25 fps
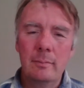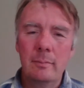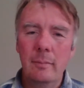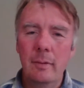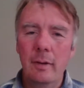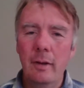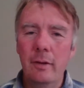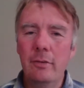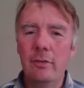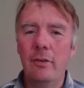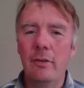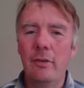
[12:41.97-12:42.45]

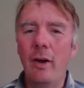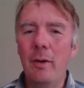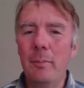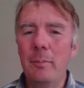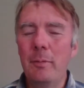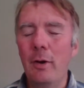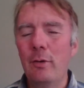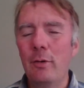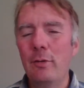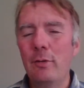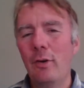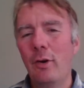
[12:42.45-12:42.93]
as time
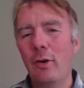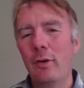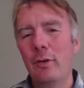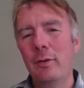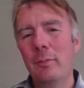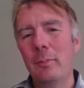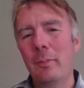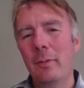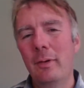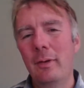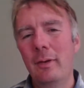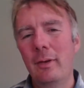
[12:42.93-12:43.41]
goes on,
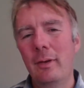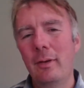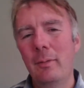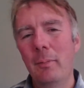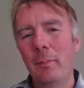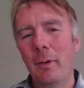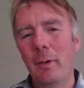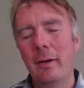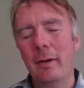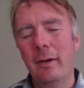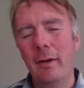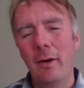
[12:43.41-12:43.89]
you
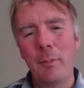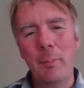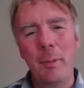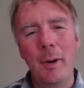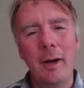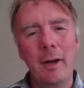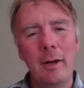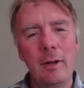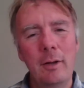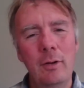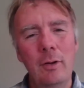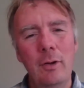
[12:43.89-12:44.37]
might go
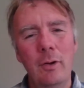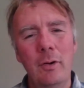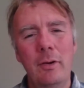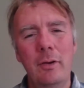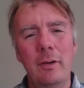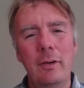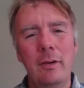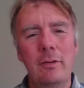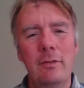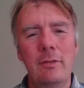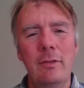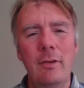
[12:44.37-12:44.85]
back and look,
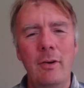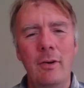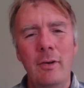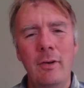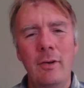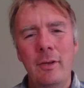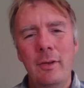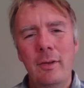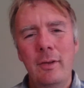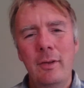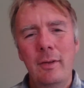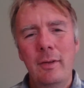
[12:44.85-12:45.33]
and it's not
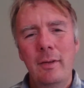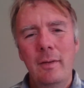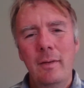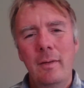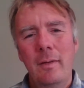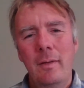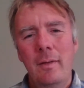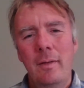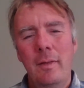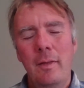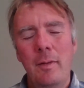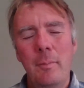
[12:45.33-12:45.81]

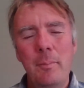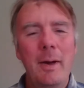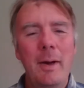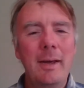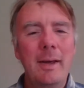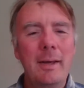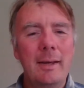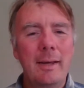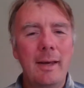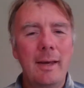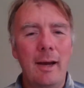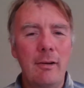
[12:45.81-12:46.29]
the
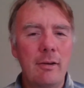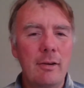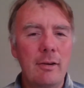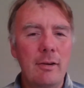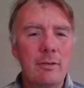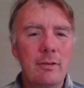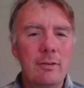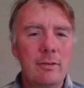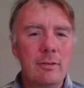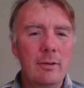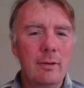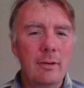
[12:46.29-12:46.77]
main
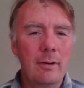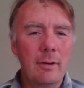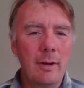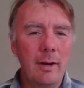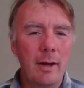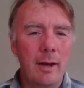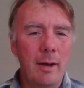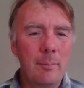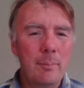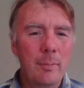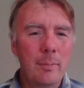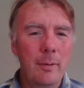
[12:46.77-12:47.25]
characters you look
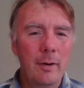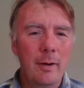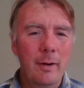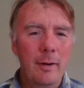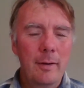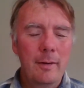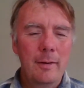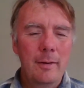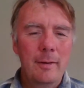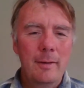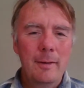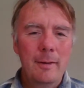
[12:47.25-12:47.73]
at, but
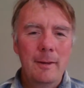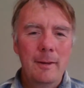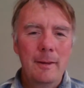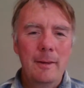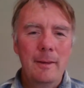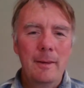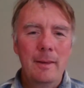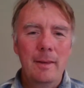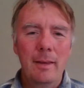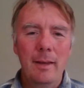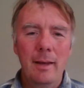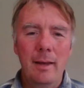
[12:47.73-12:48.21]

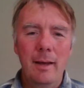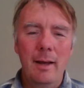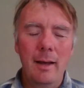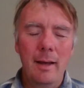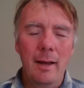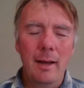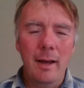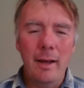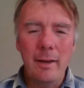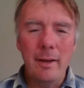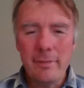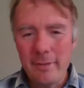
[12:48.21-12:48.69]

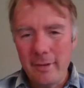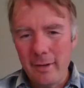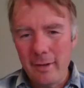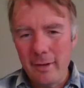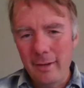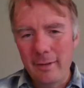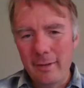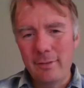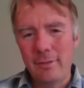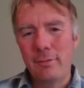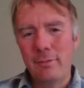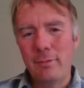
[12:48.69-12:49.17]
as it
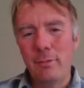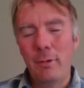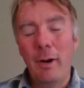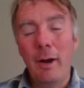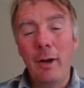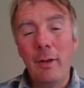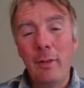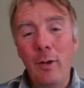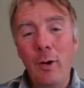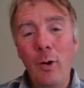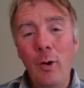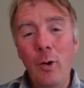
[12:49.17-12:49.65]
is
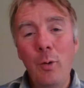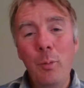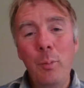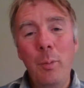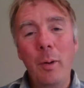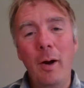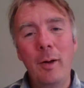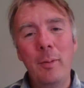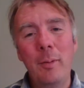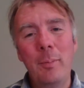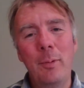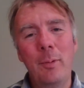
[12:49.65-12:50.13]
throughout the whole
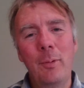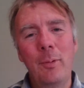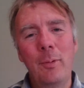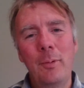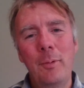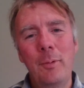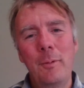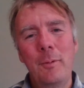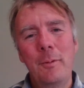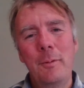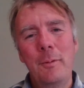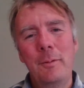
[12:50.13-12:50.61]
Bible,
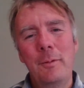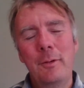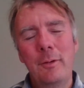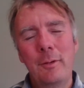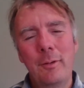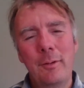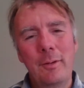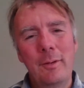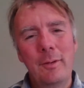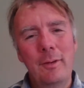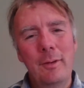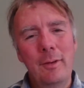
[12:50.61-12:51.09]

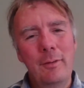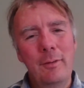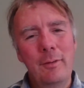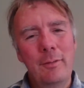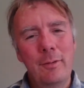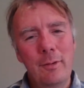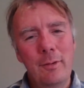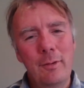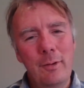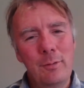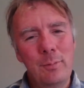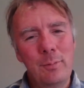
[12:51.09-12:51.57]

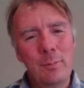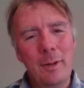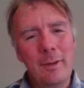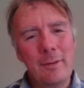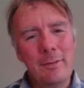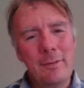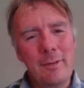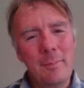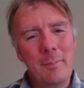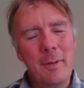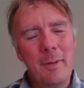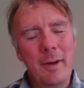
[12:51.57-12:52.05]
you've as well
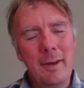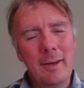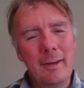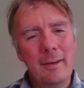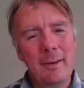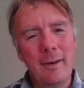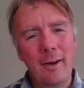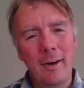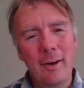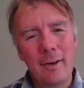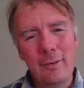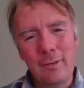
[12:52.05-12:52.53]
as the main
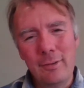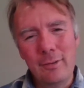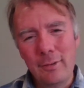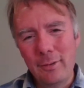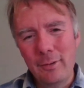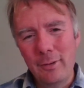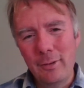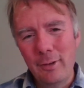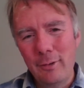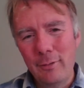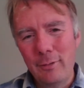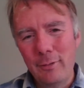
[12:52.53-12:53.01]
guys,
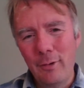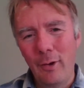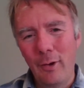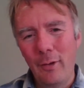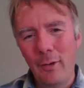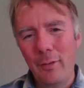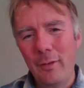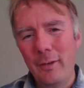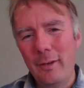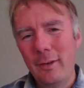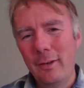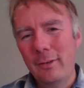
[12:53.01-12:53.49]
you've
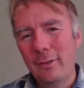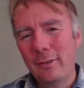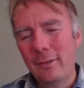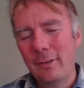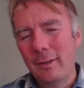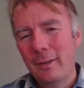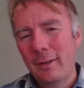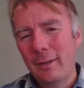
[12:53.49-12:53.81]
got these,